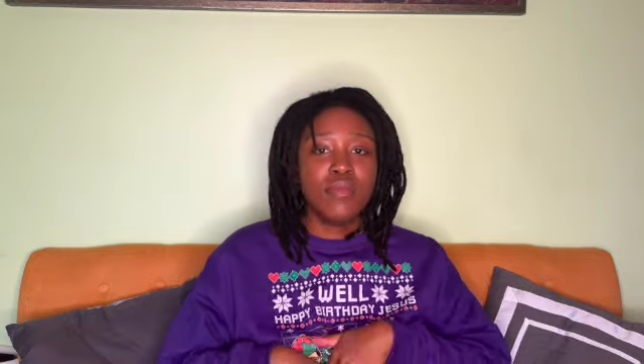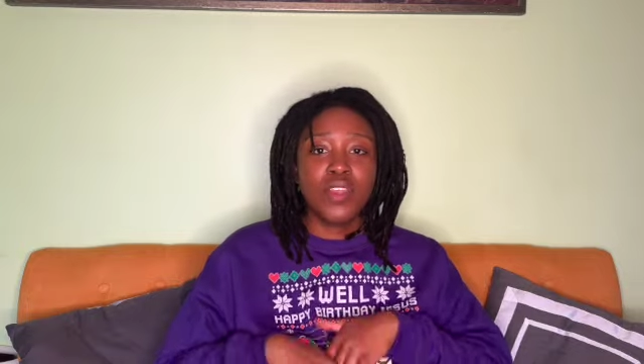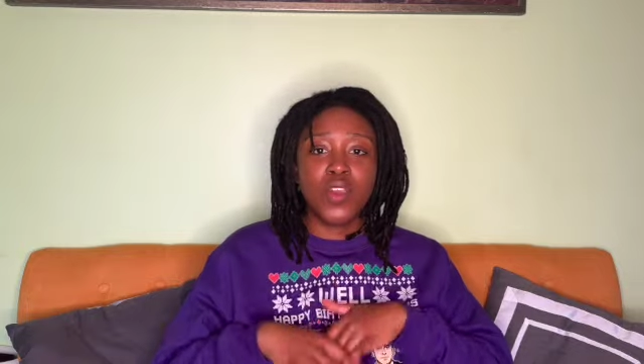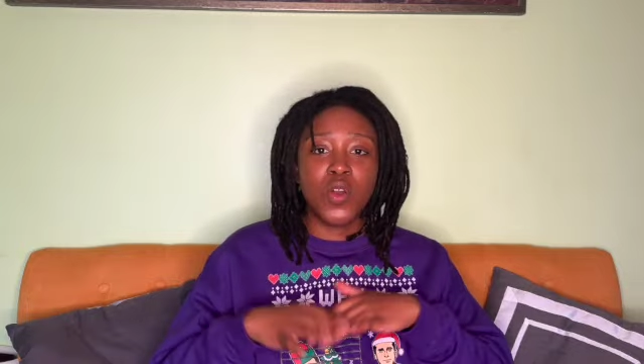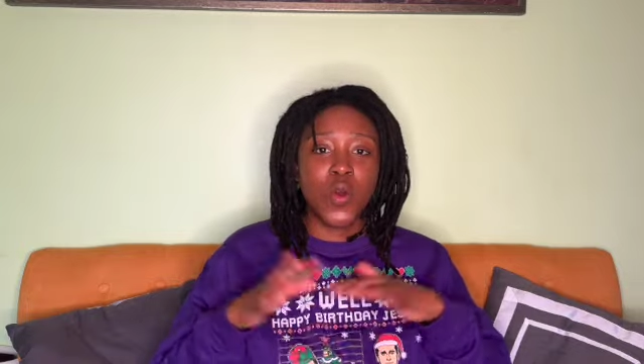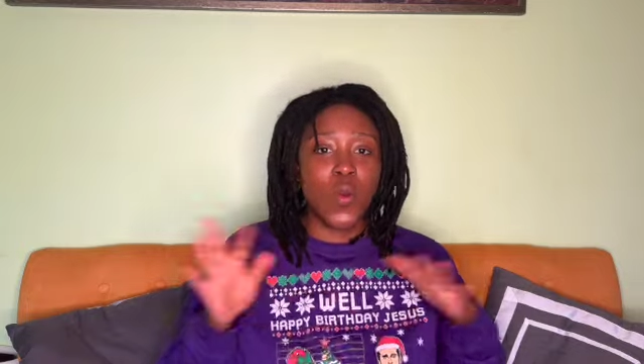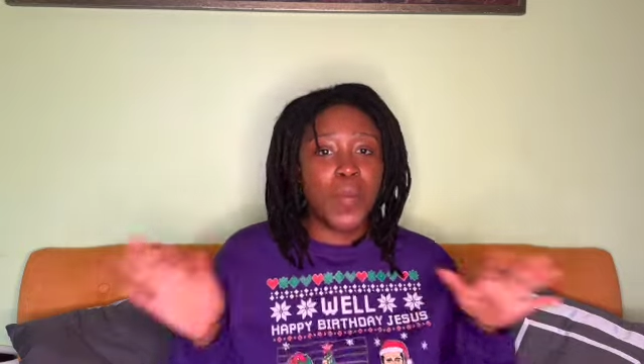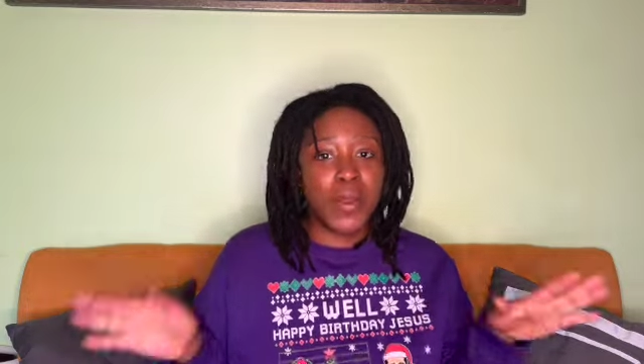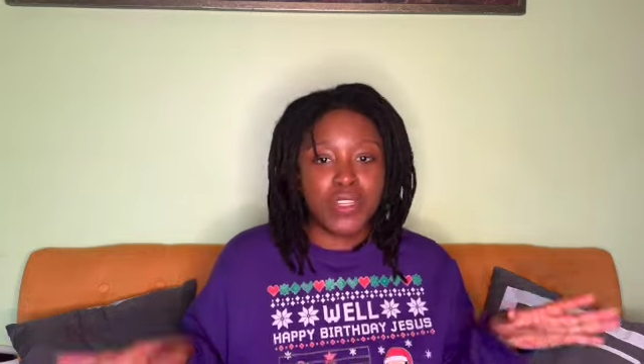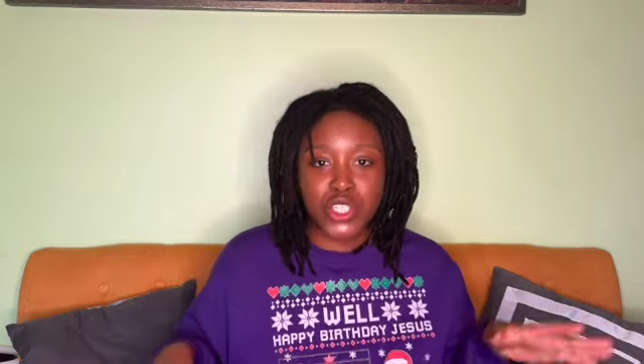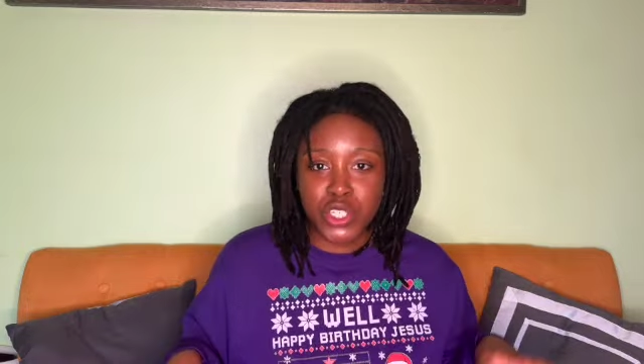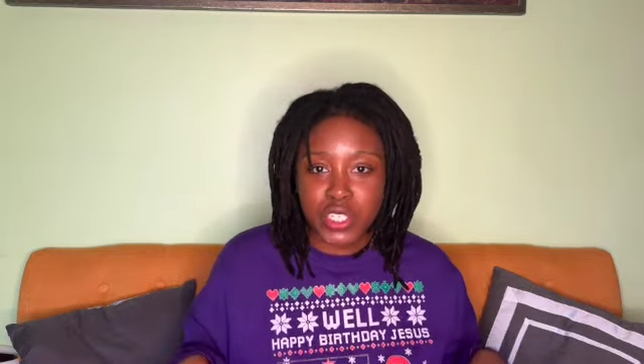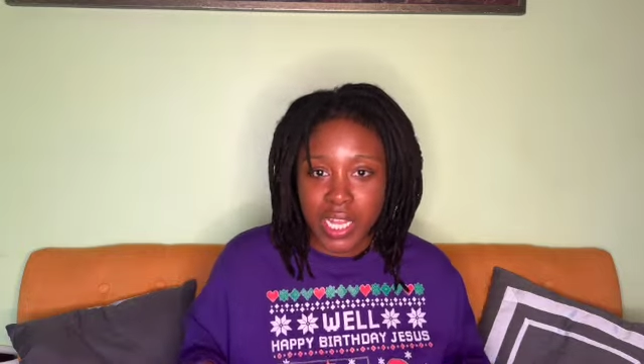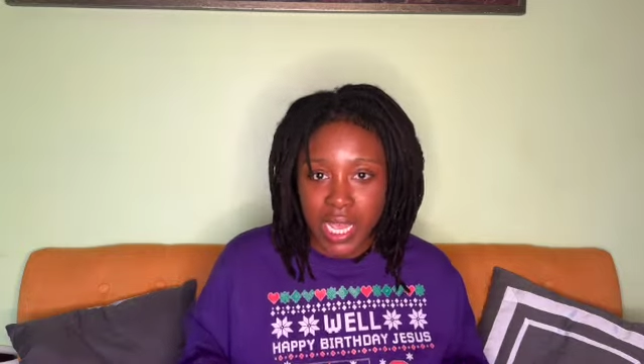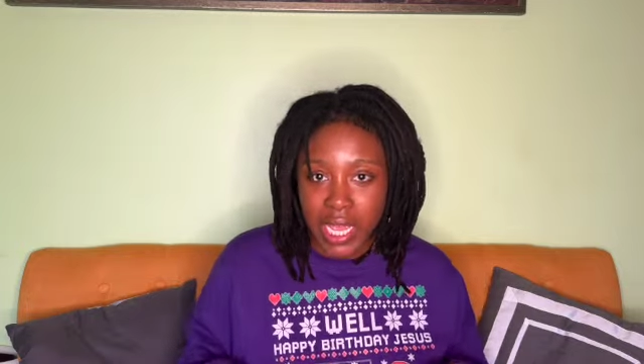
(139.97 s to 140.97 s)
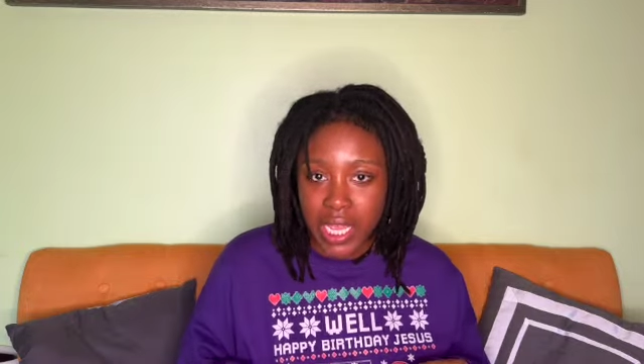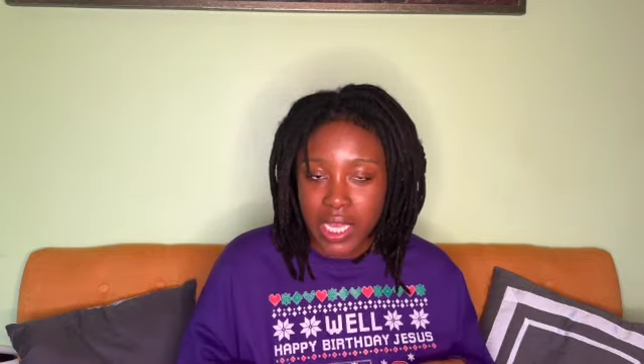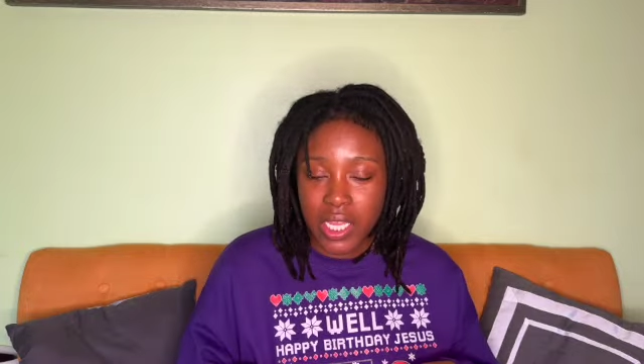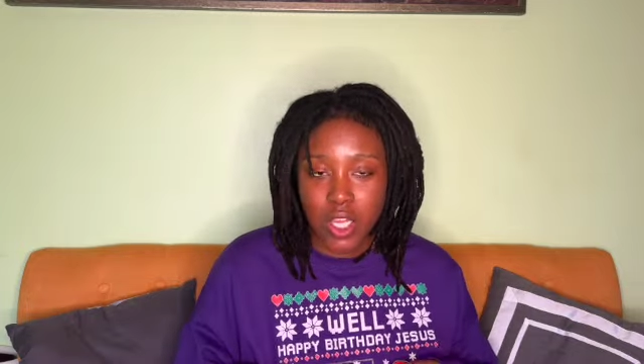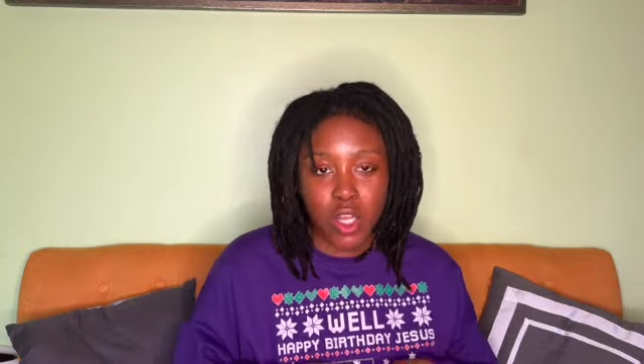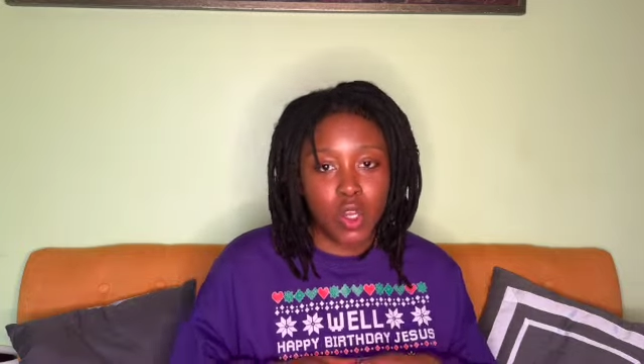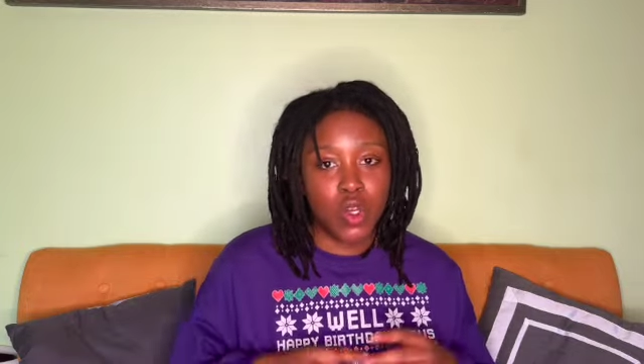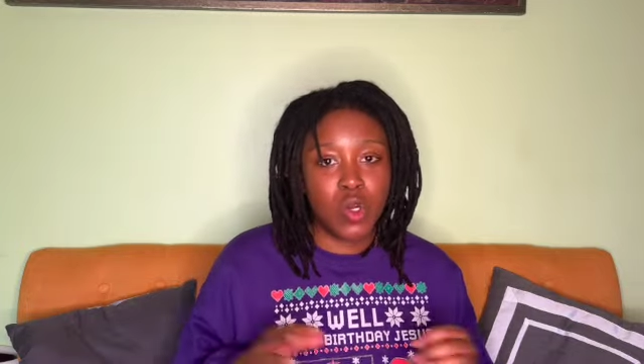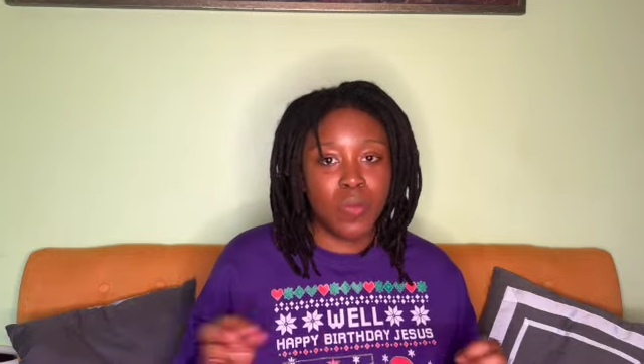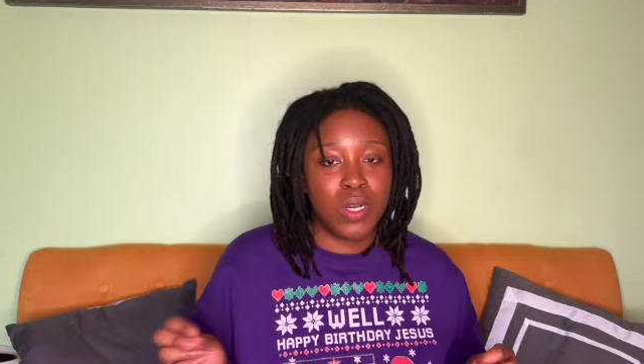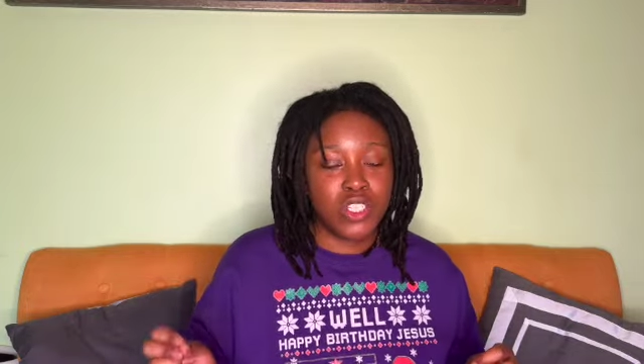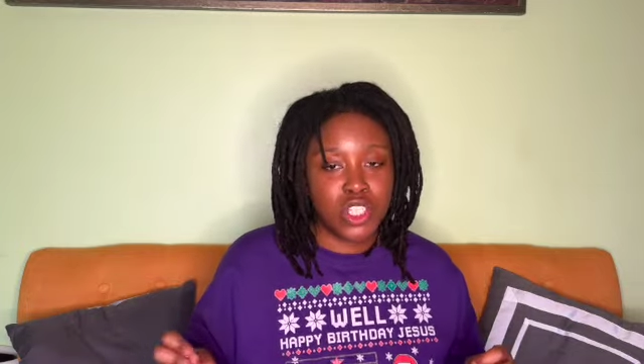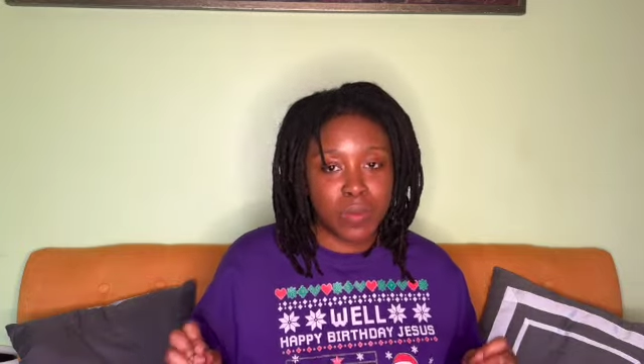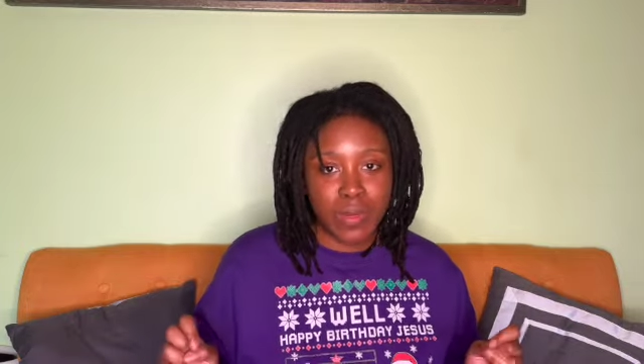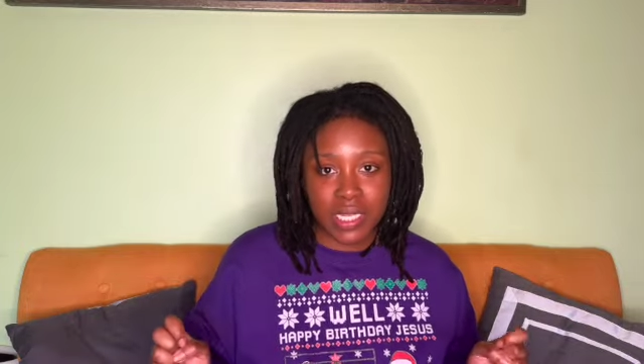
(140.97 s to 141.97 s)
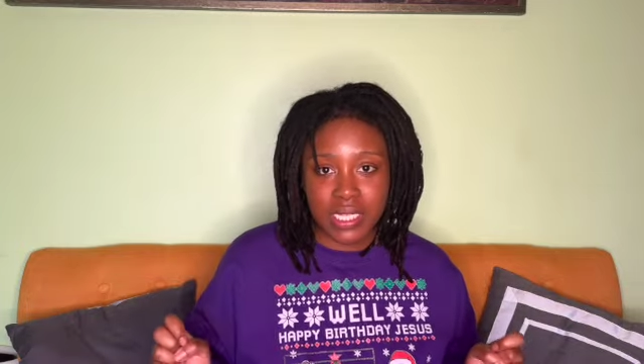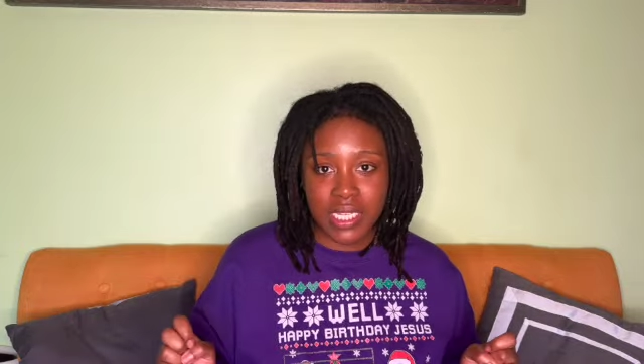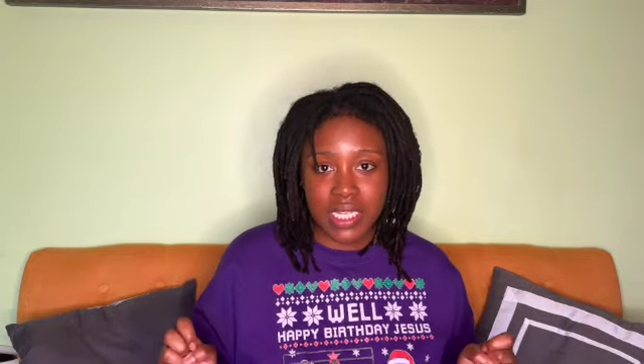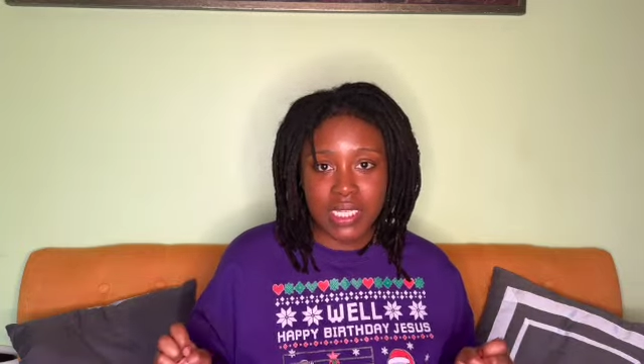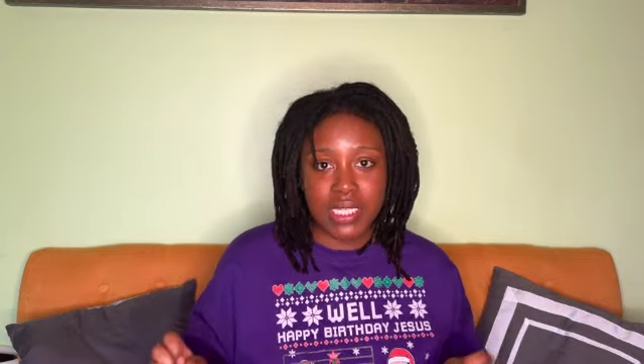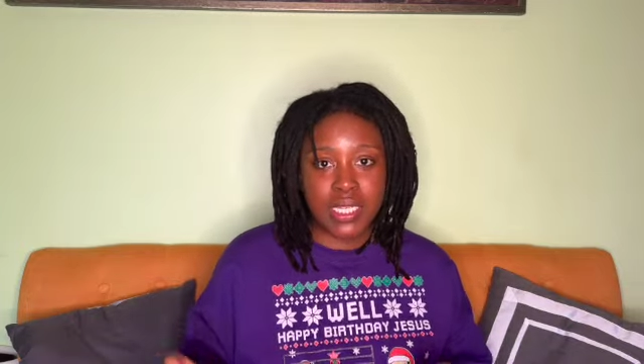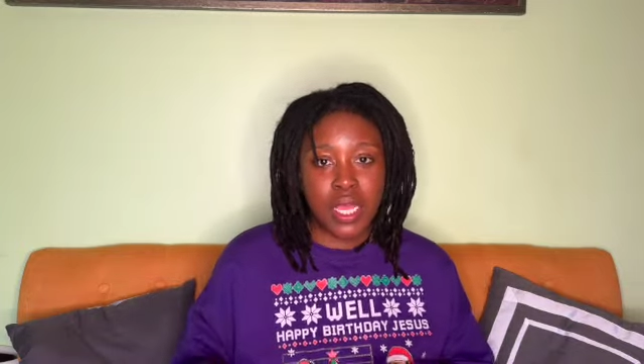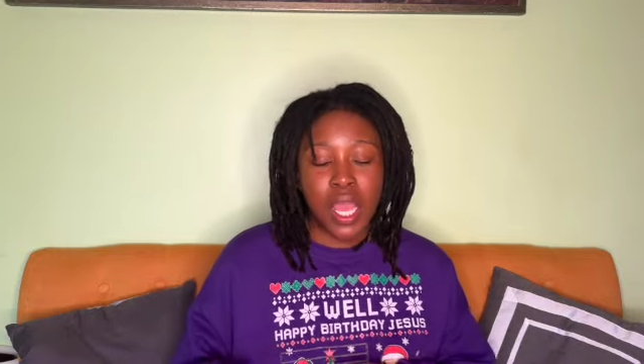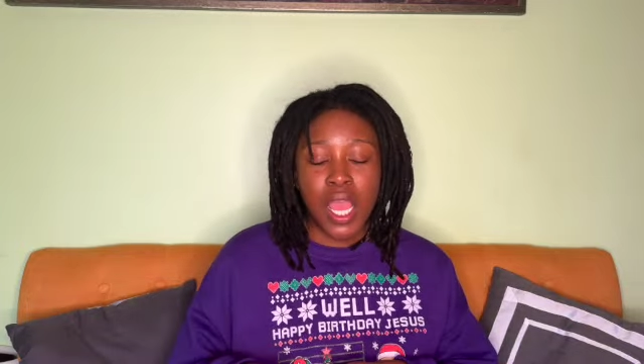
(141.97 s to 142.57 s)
Go about your day, go about your business